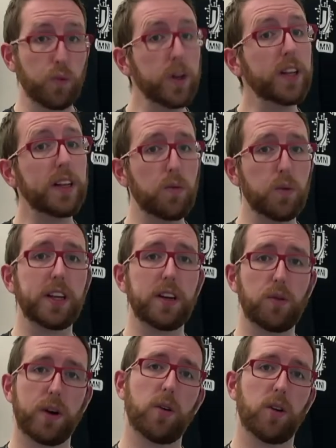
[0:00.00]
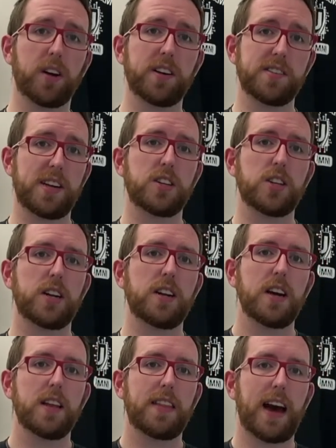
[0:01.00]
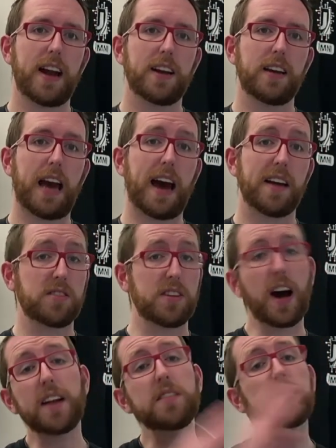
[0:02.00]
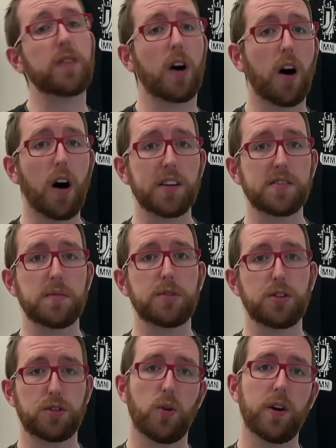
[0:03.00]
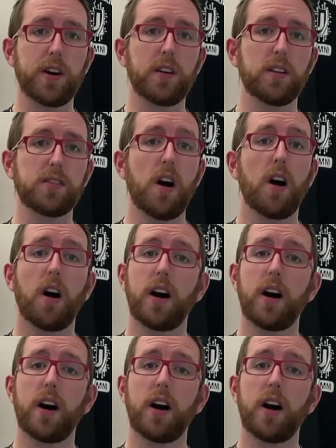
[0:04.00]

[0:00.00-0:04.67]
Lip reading: really, really great organization that has tons of awesome tutorials